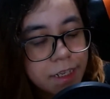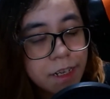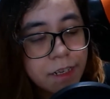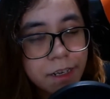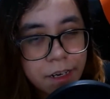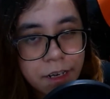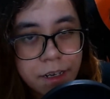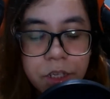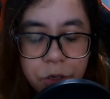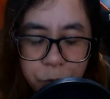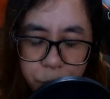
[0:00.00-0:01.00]
Takeda,
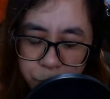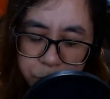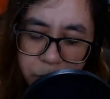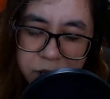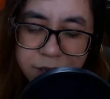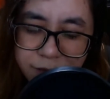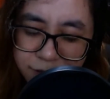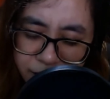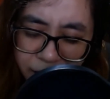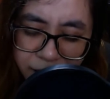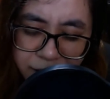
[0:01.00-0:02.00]
you must
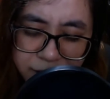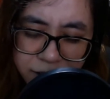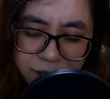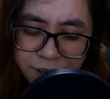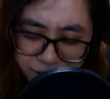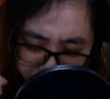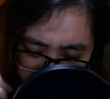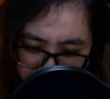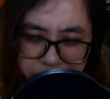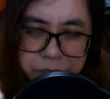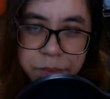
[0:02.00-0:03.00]
stand
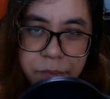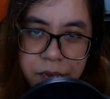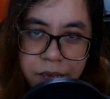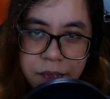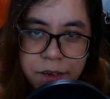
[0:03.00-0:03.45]
this man,